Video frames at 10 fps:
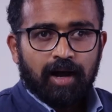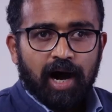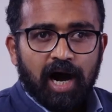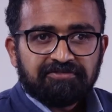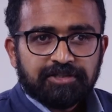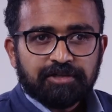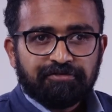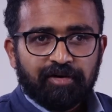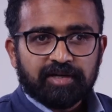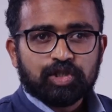After the
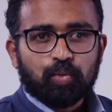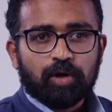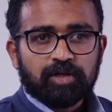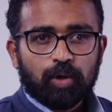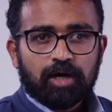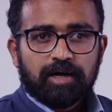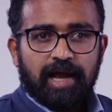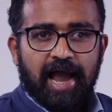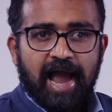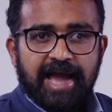First World War
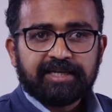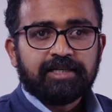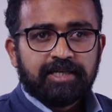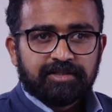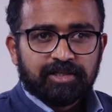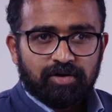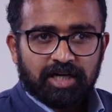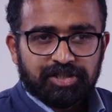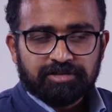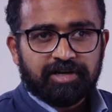and the
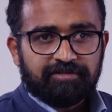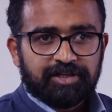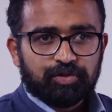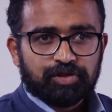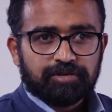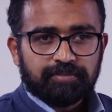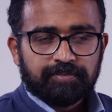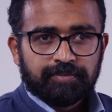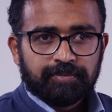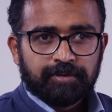Russian Revolution,
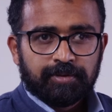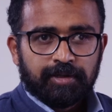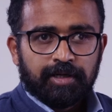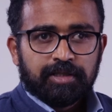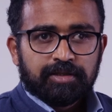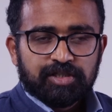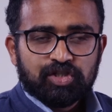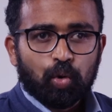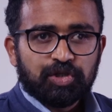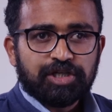the
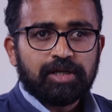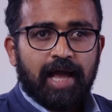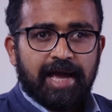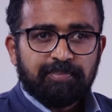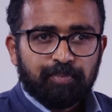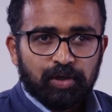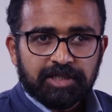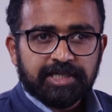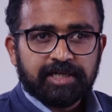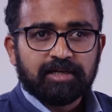social and
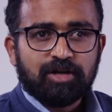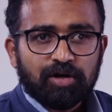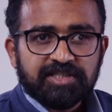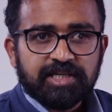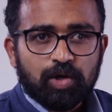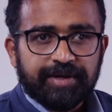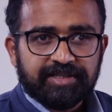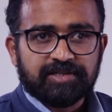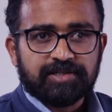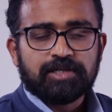political
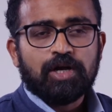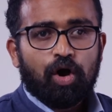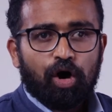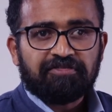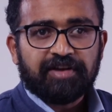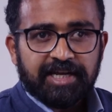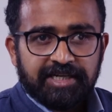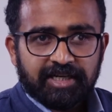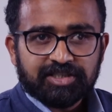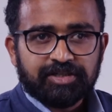consequences of
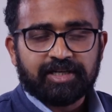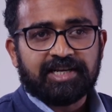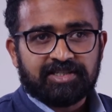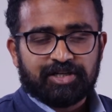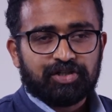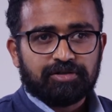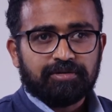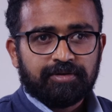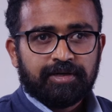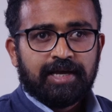industrialization
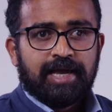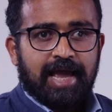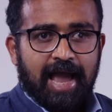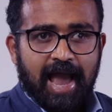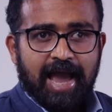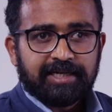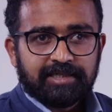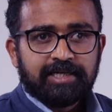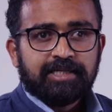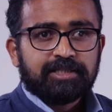
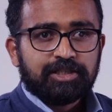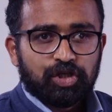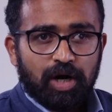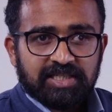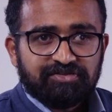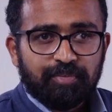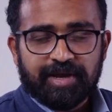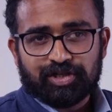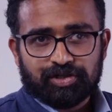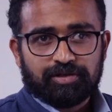and the
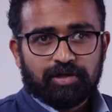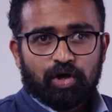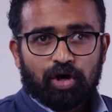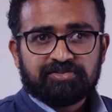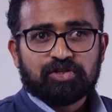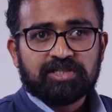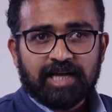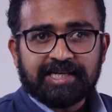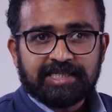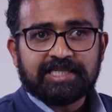transformation of
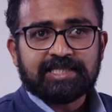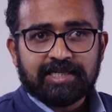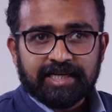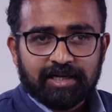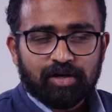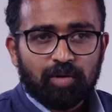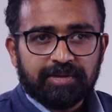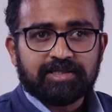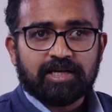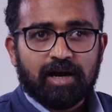societies and
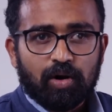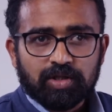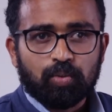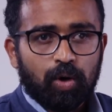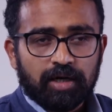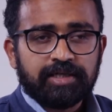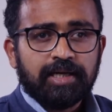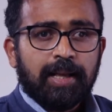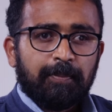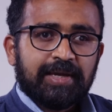economies around the world
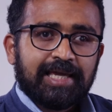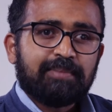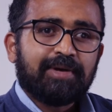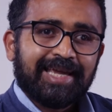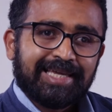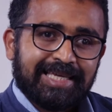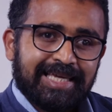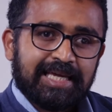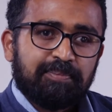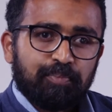became a
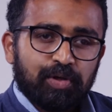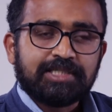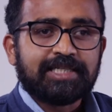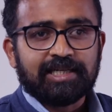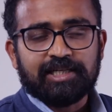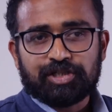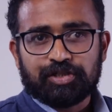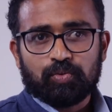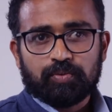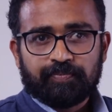key political
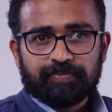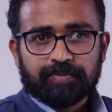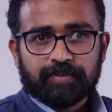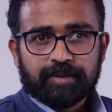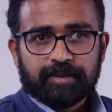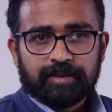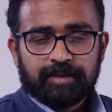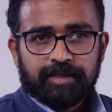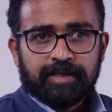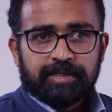issue.
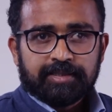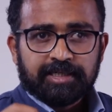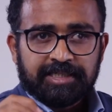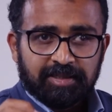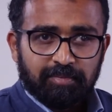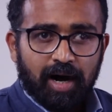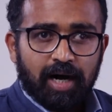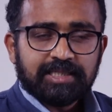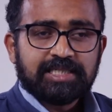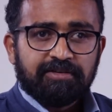The
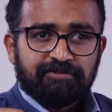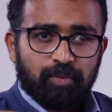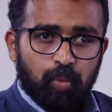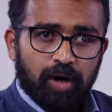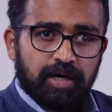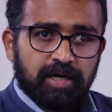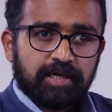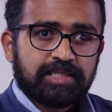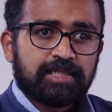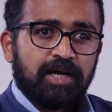demands from
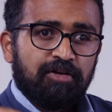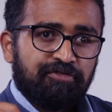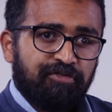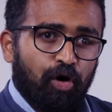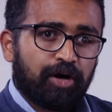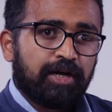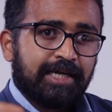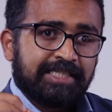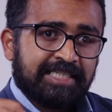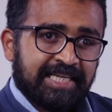workers for
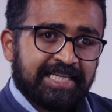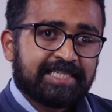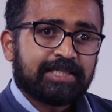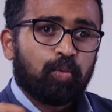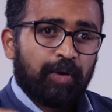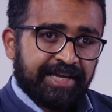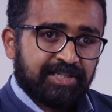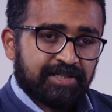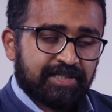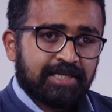decent
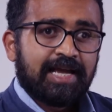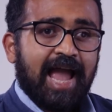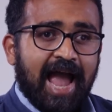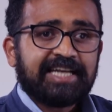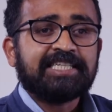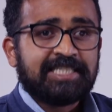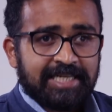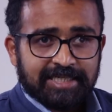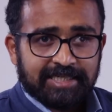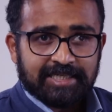wages and
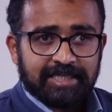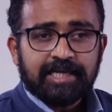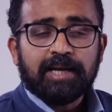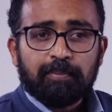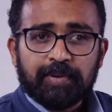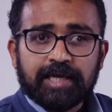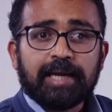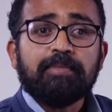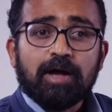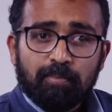dignity
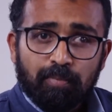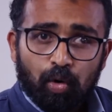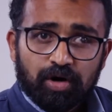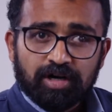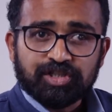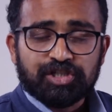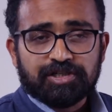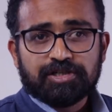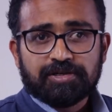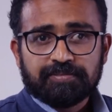became more
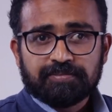urgent.